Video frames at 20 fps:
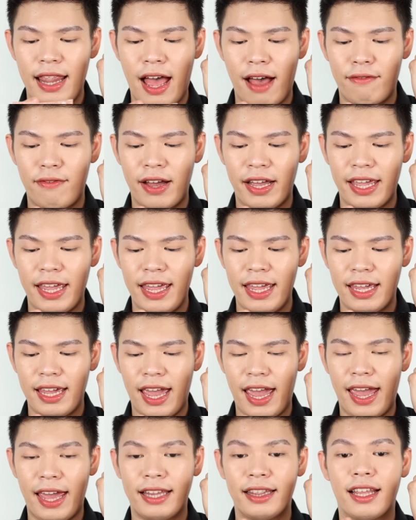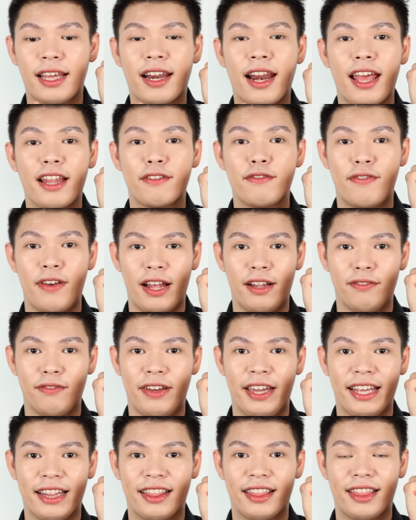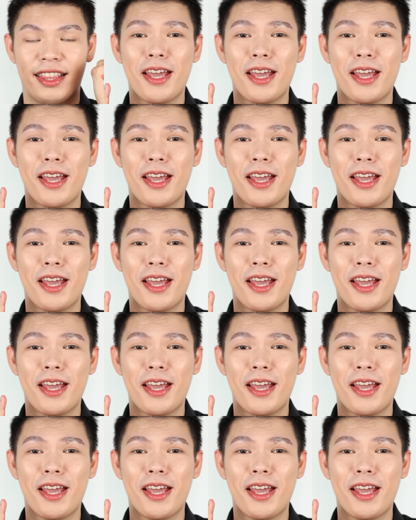Lava Cake, and Red Velvet.